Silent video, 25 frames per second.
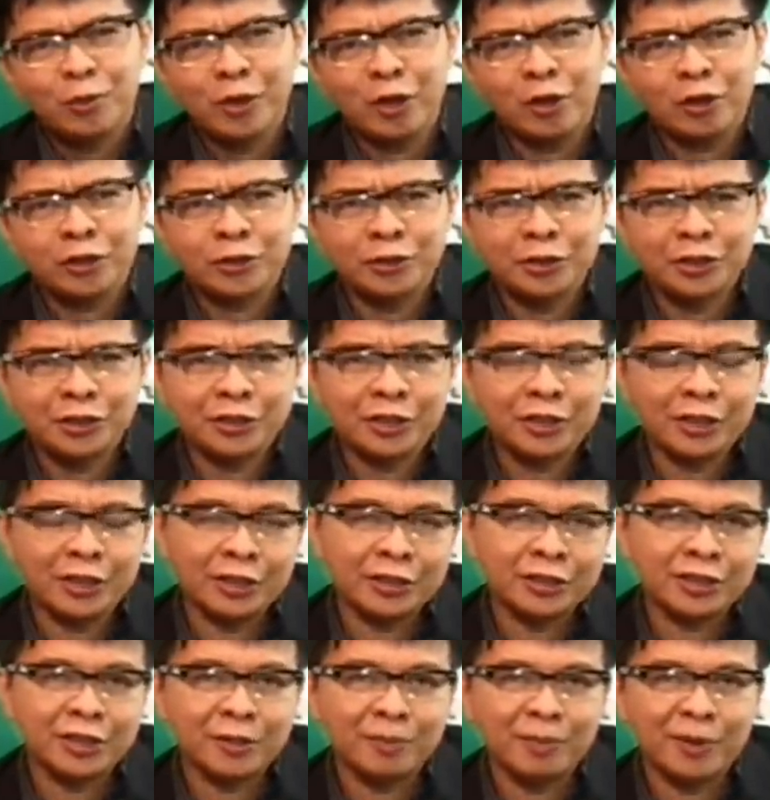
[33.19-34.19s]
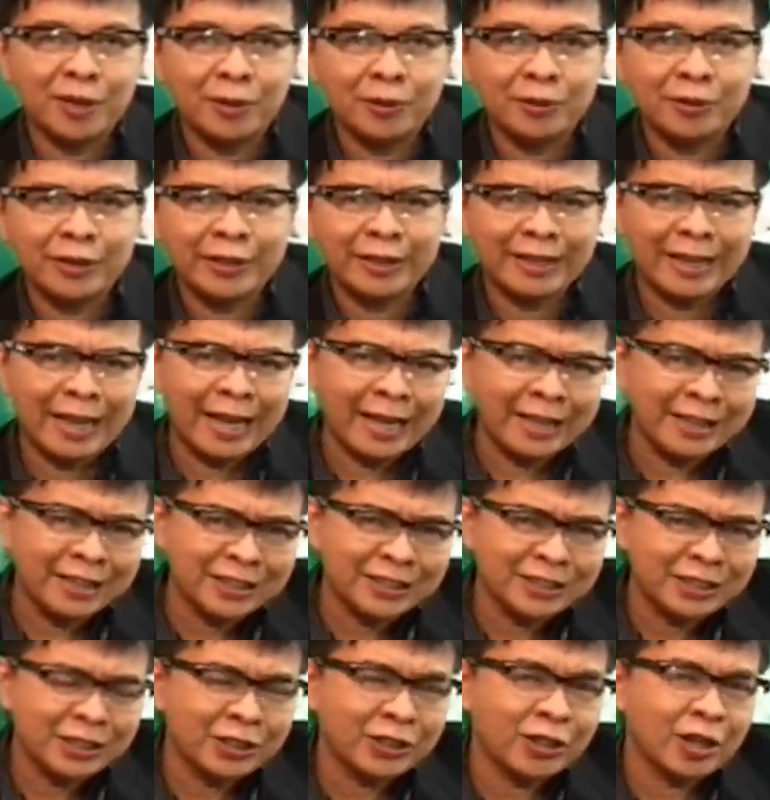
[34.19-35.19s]
We also discuss about the
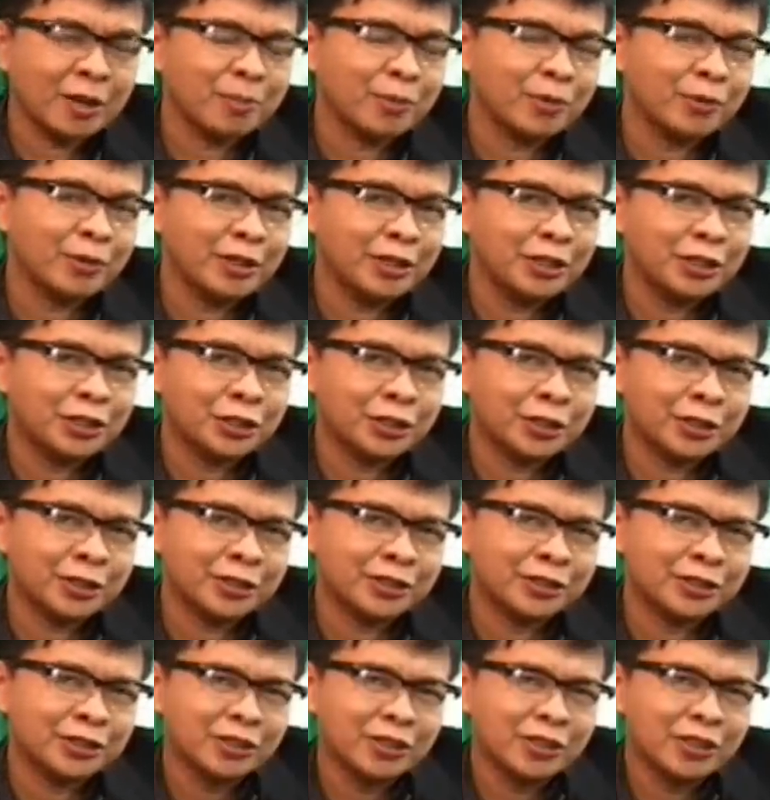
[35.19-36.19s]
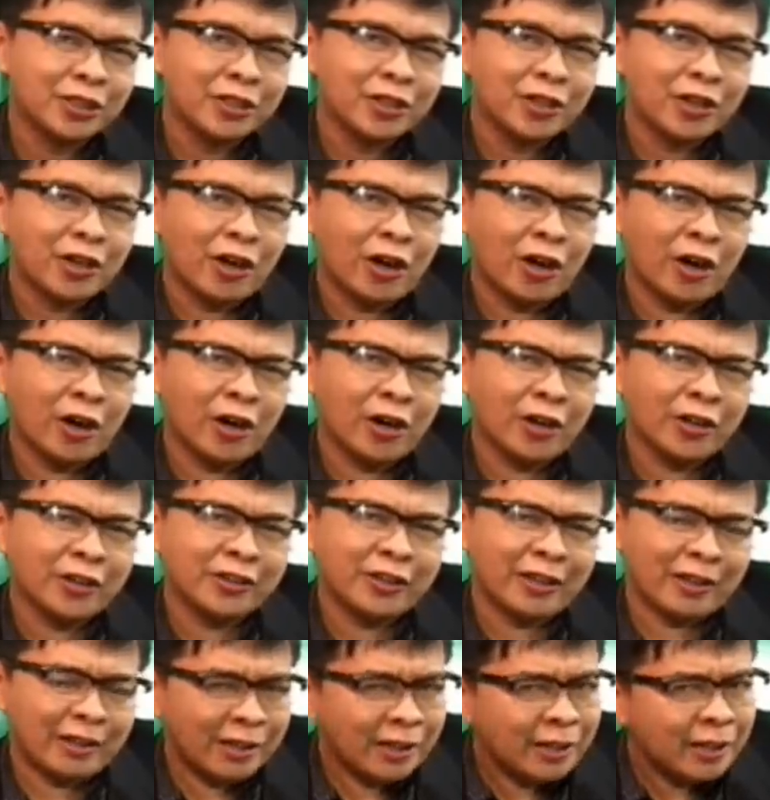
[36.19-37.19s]
clandestine operations
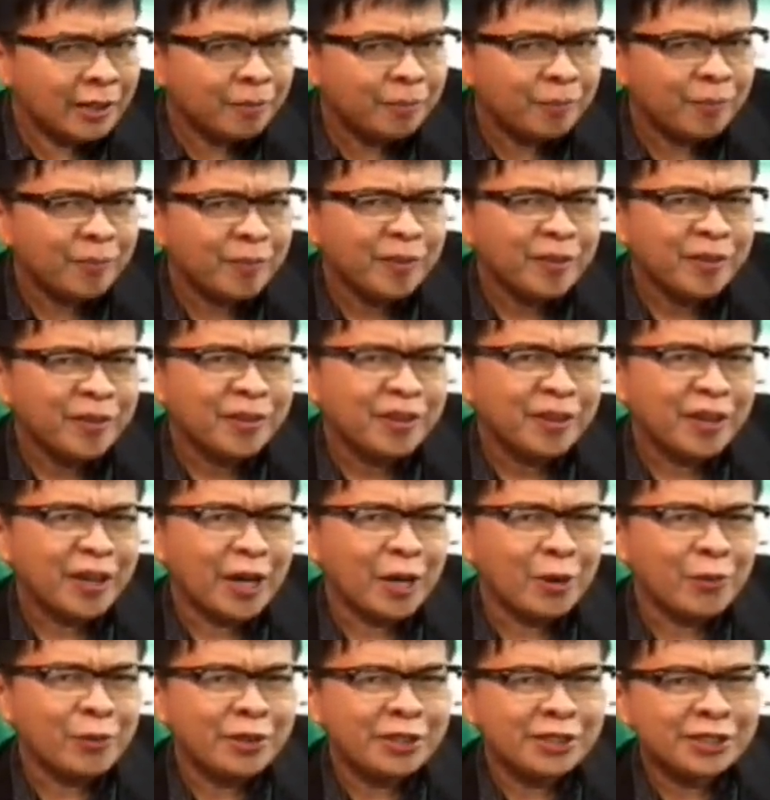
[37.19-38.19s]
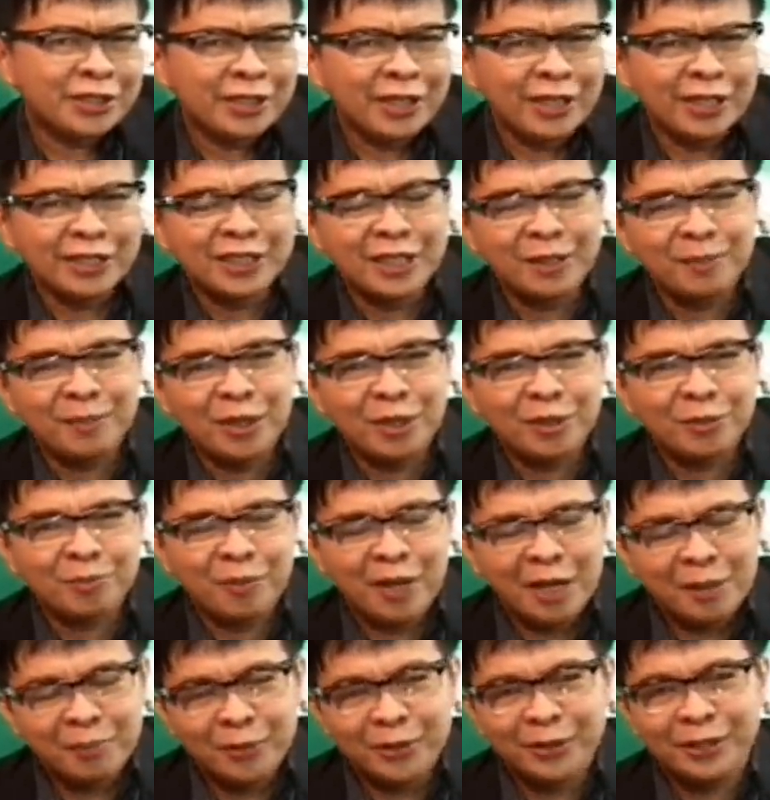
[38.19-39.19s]
on the left, and we discuss
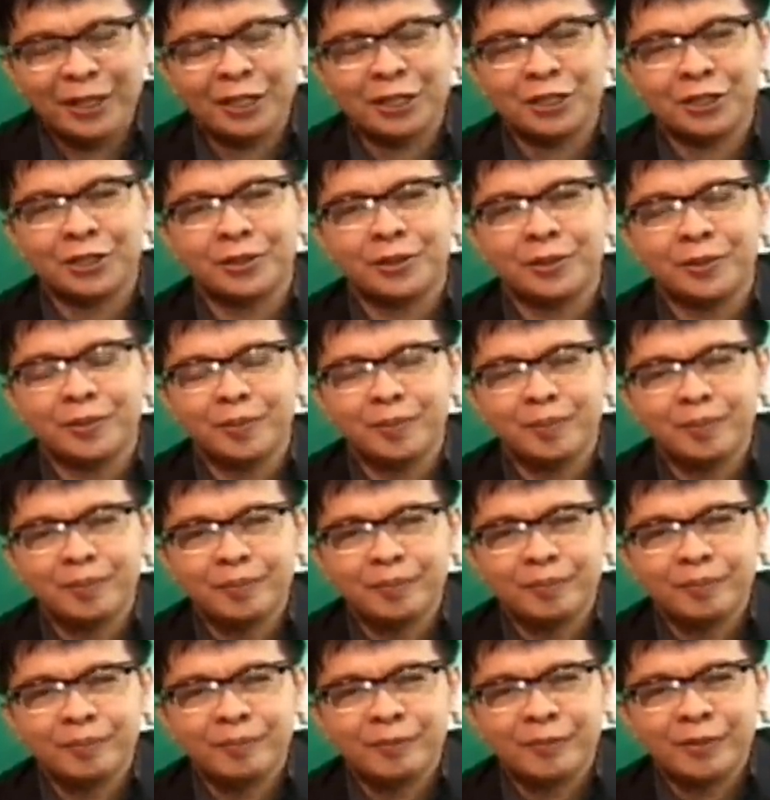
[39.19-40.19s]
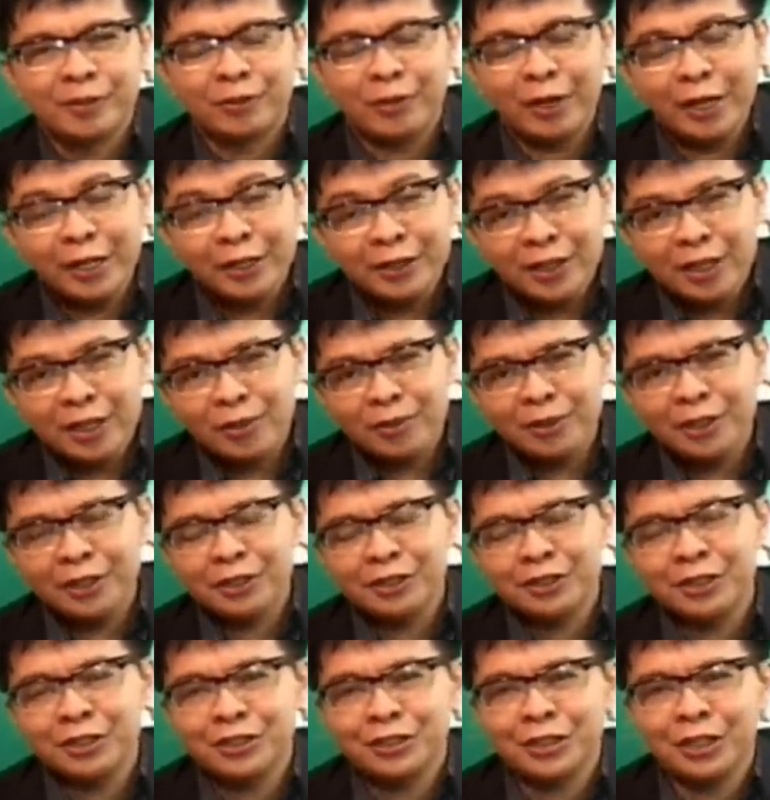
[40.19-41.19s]
about fire protection. Right now,
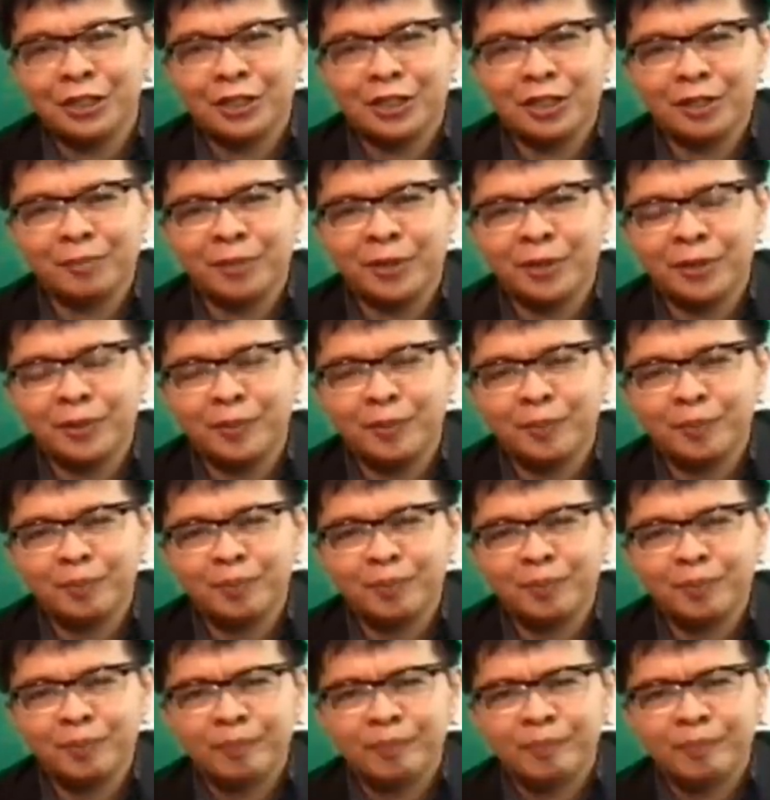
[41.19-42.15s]
ladies and gentlemen,